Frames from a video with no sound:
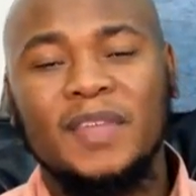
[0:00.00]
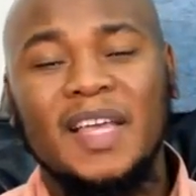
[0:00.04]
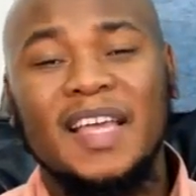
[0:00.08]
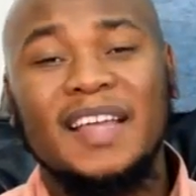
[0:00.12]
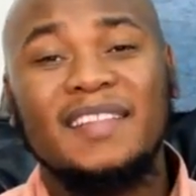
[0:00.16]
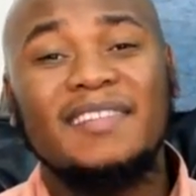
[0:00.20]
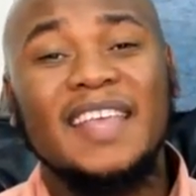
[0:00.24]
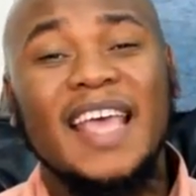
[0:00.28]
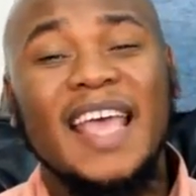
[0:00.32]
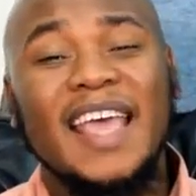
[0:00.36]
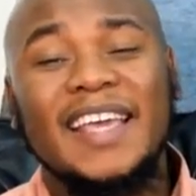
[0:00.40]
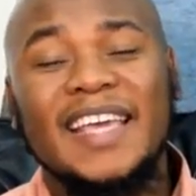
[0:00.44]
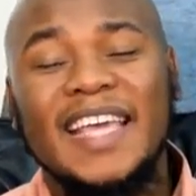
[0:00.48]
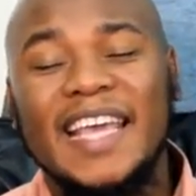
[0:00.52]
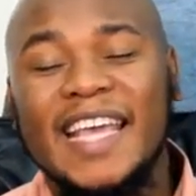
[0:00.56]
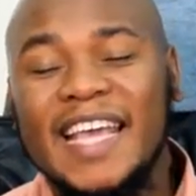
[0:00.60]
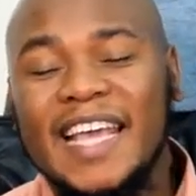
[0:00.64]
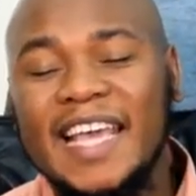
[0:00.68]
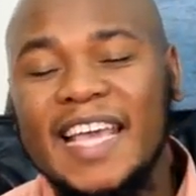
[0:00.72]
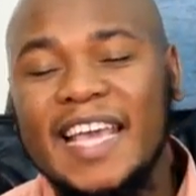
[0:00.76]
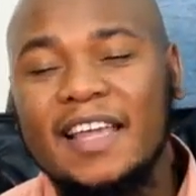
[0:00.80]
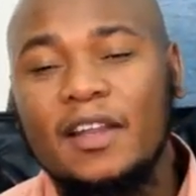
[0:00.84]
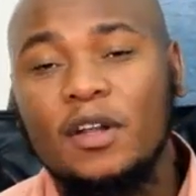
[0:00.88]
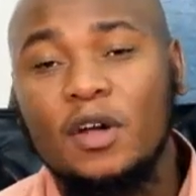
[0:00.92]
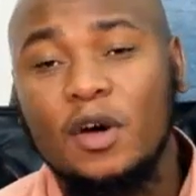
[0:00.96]
take
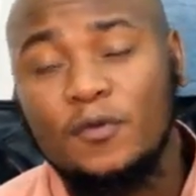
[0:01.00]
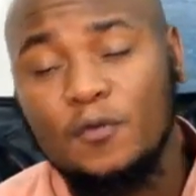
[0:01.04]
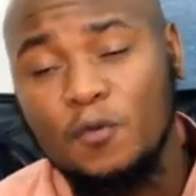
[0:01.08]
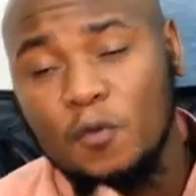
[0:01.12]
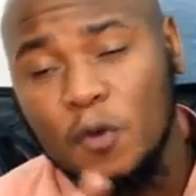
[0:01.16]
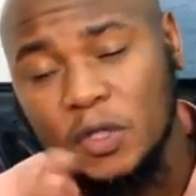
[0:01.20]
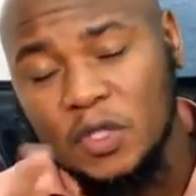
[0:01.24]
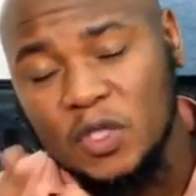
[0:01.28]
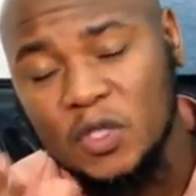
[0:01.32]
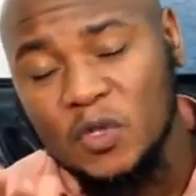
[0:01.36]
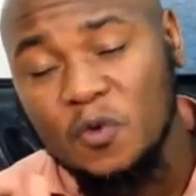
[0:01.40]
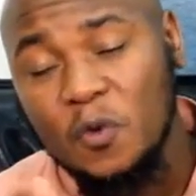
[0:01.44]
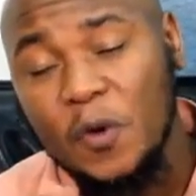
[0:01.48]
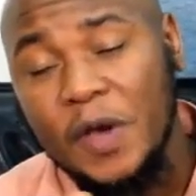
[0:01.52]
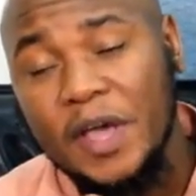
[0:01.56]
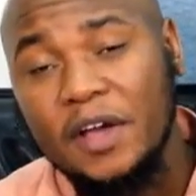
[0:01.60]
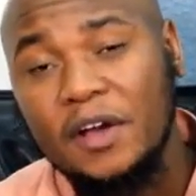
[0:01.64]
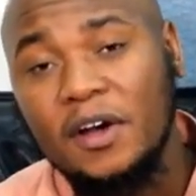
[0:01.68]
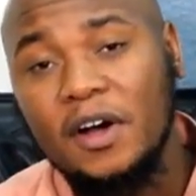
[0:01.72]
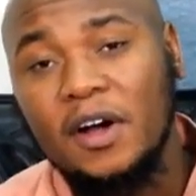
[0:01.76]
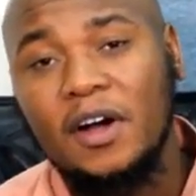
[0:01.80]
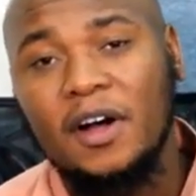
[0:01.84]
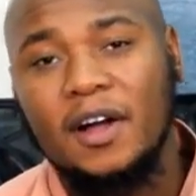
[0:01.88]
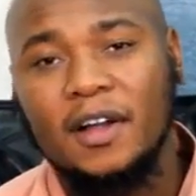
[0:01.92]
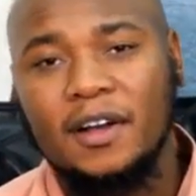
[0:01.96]
heed of what's going
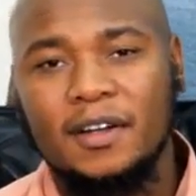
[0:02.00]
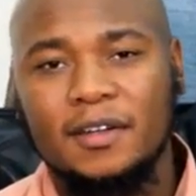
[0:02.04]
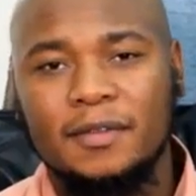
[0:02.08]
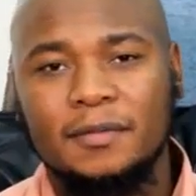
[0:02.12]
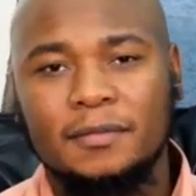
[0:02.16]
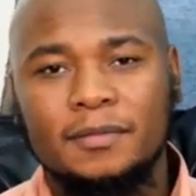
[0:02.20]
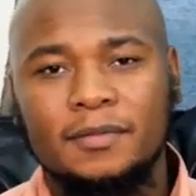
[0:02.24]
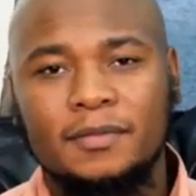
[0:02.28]
on.